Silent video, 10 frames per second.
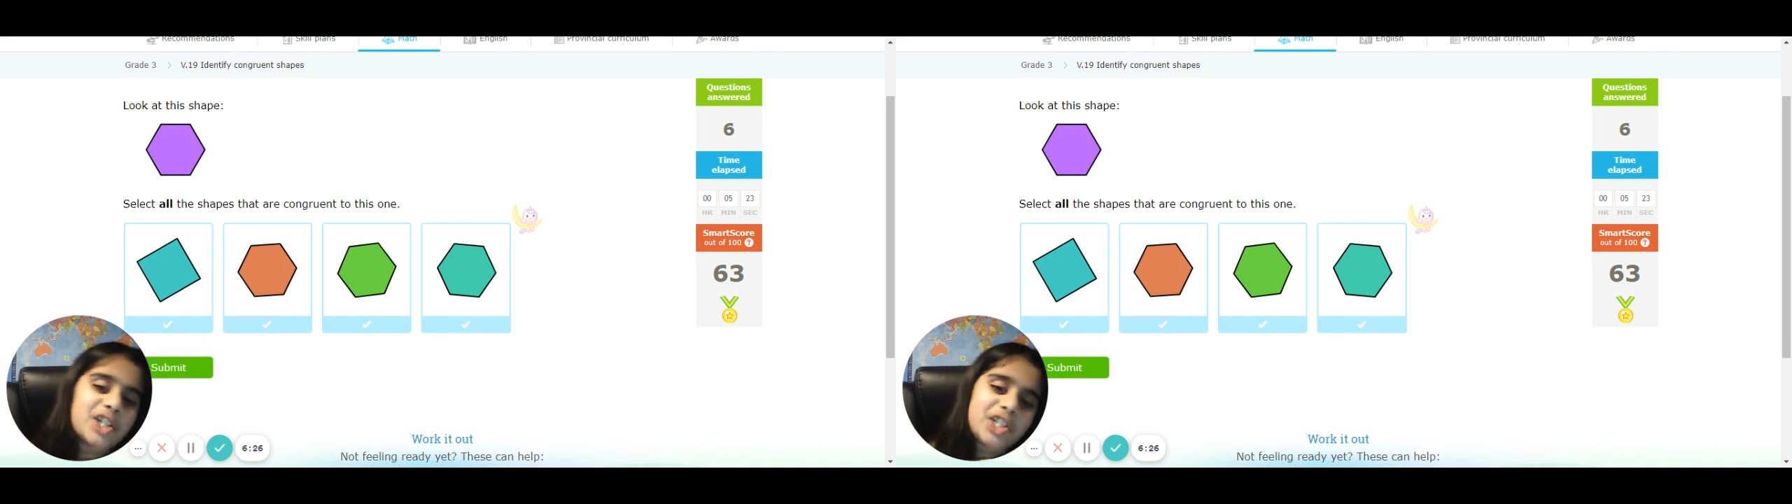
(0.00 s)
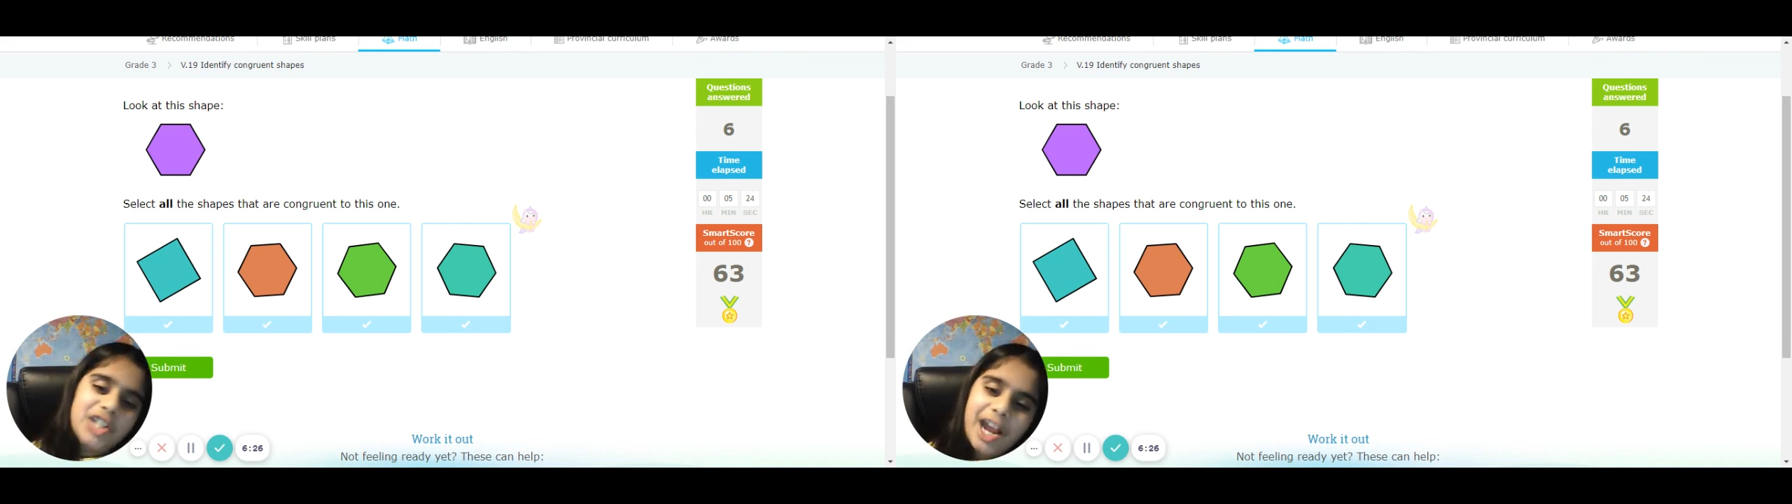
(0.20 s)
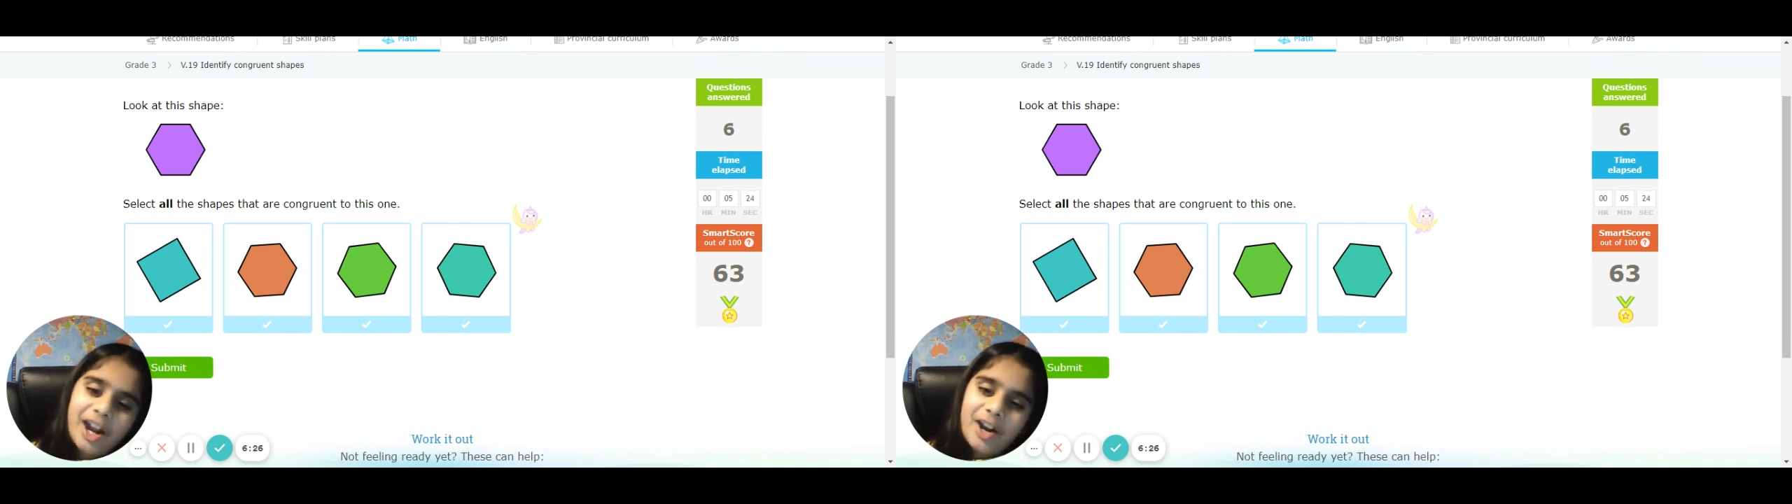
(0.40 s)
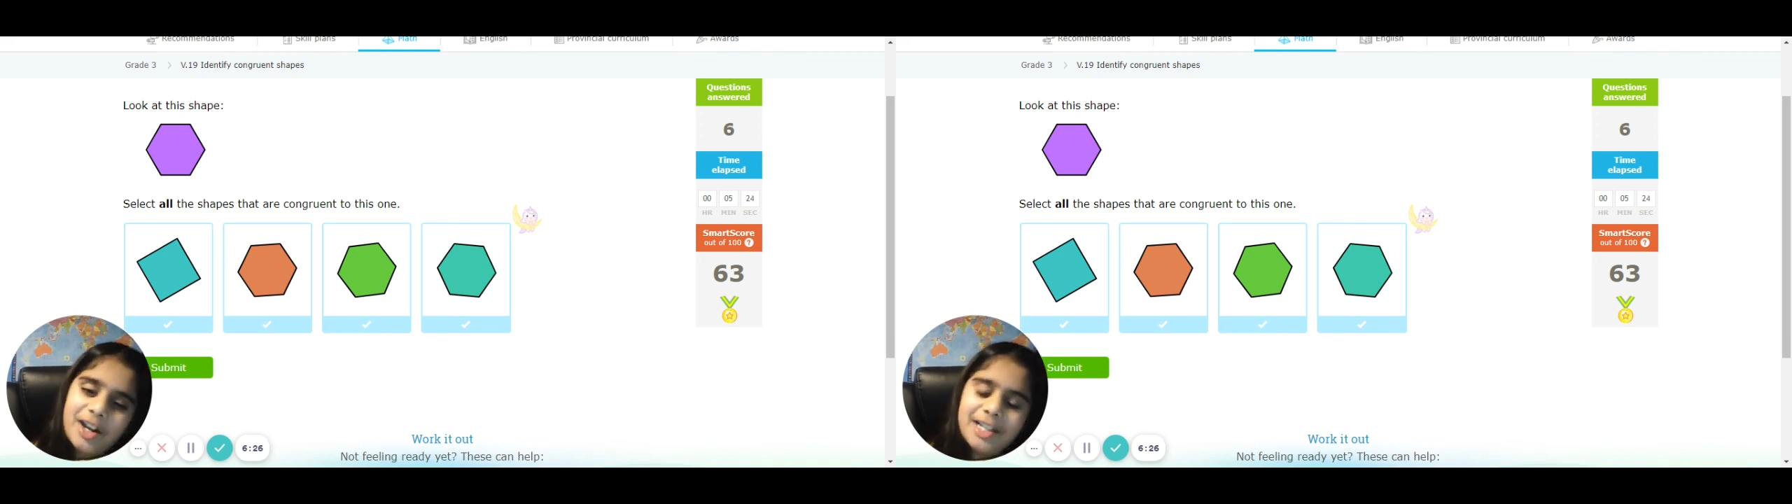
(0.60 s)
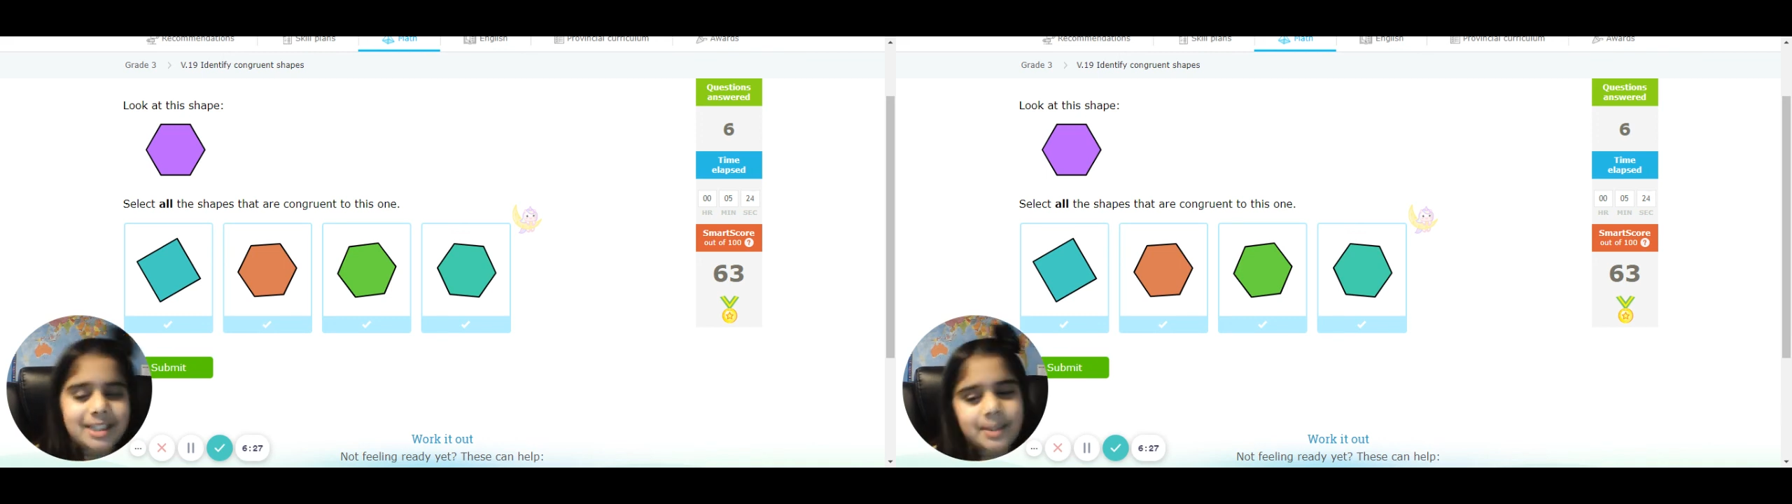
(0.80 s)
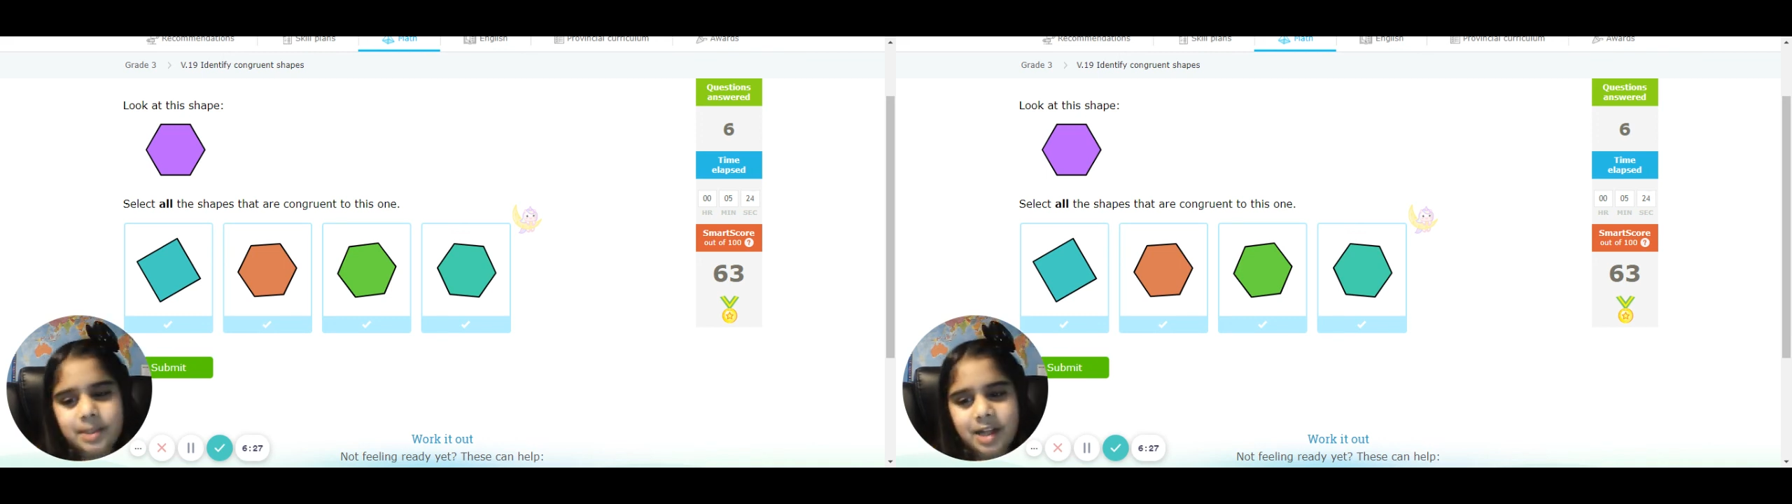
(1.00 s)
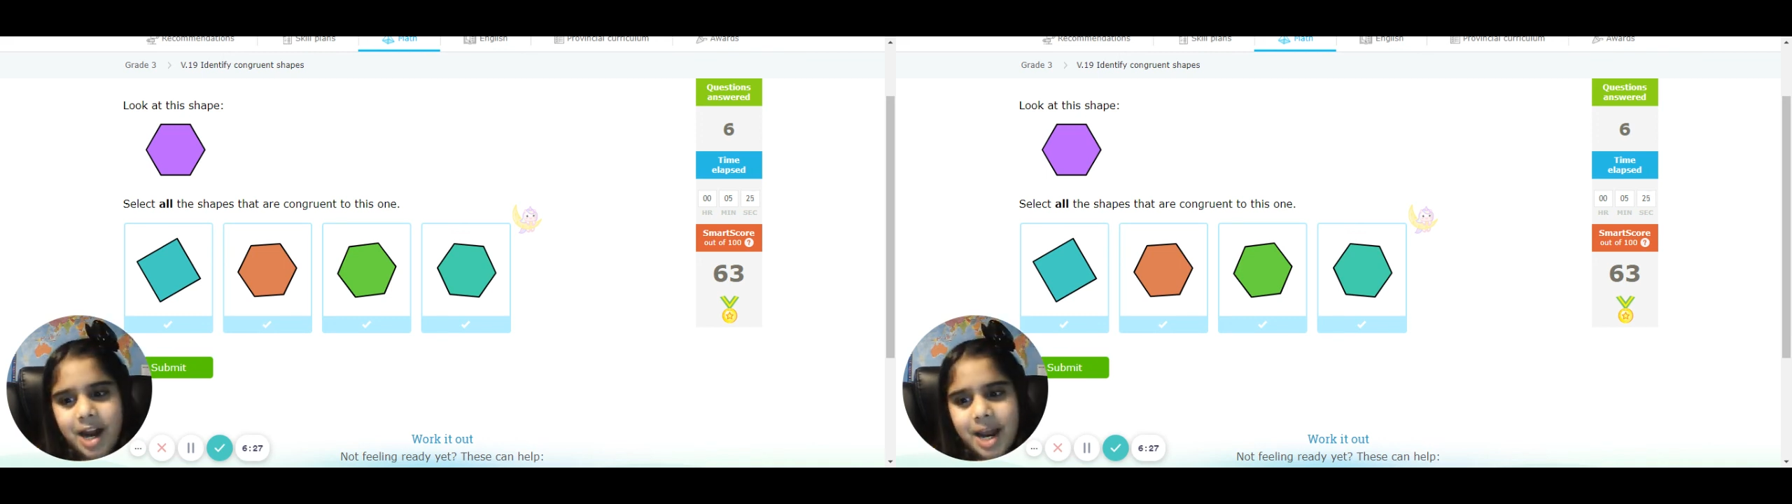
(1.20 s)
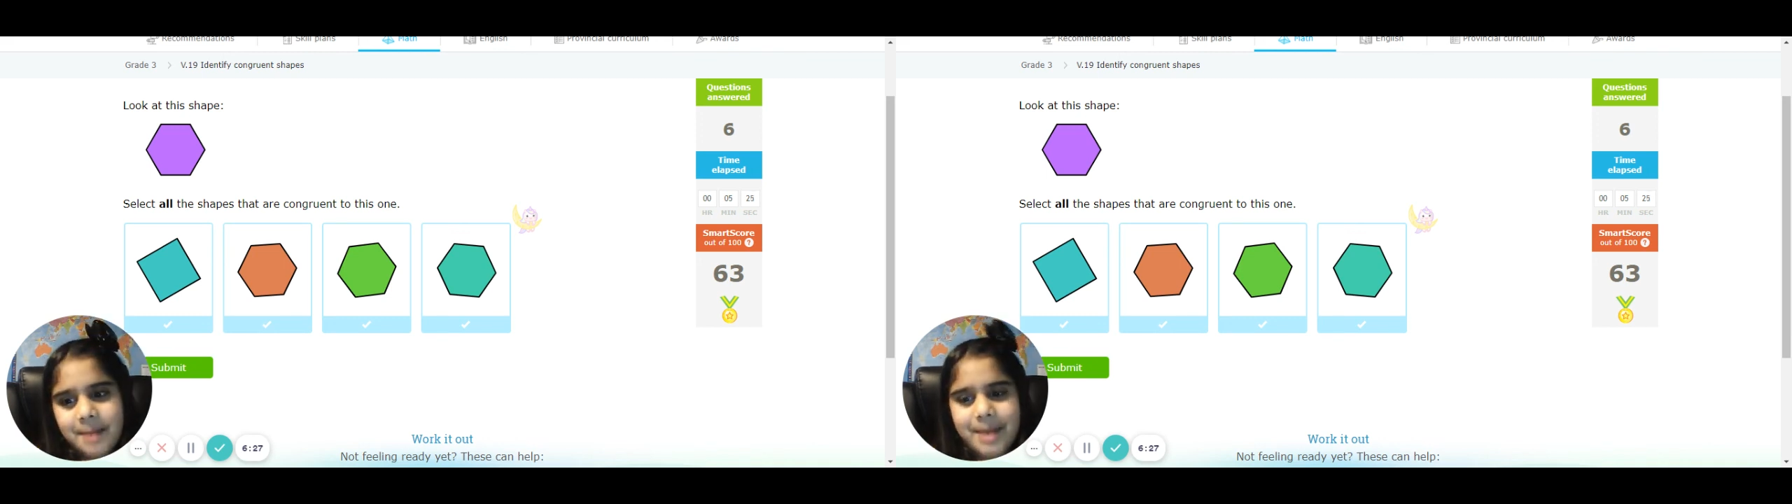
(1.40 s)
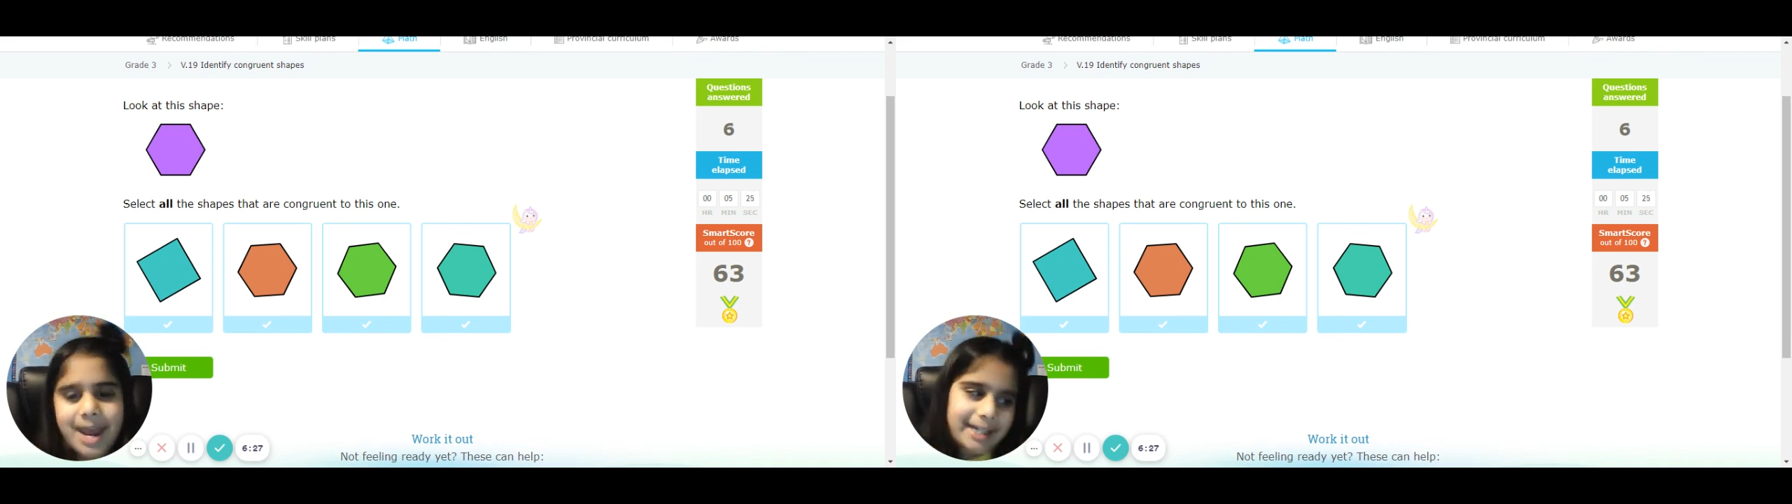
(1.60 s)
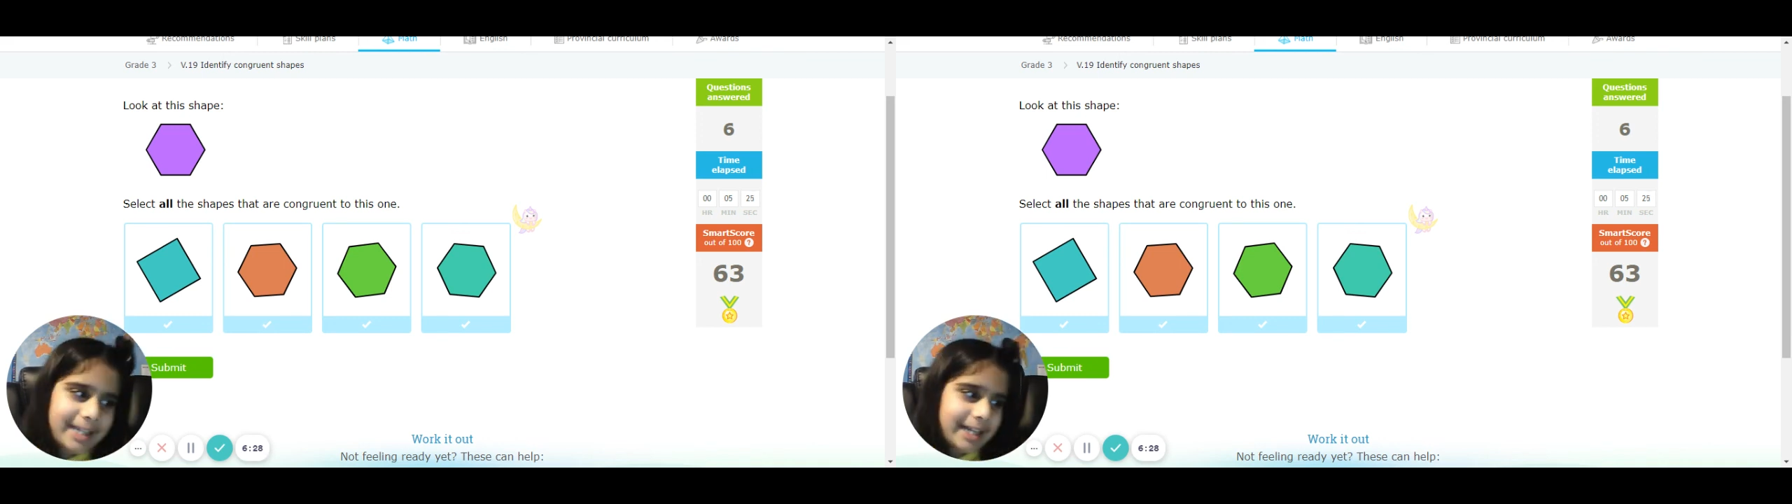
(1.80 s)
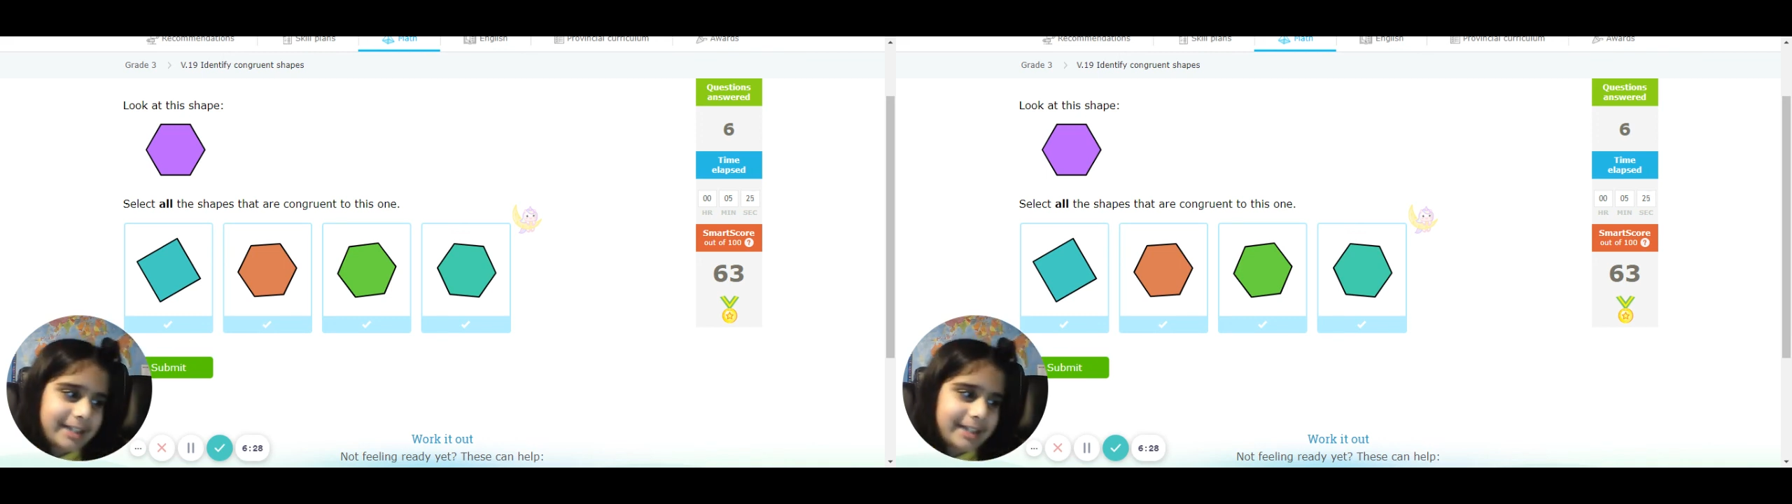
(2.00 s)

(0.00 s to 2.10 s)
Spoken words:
share, subscribe, and